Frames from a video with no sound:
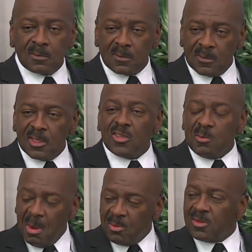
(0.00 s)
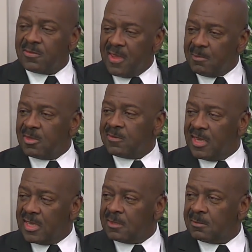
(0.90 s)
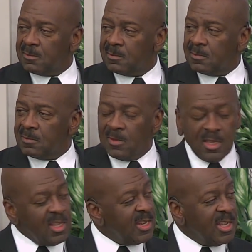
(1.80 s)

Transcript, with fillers: He's a member of the family of God. Amen.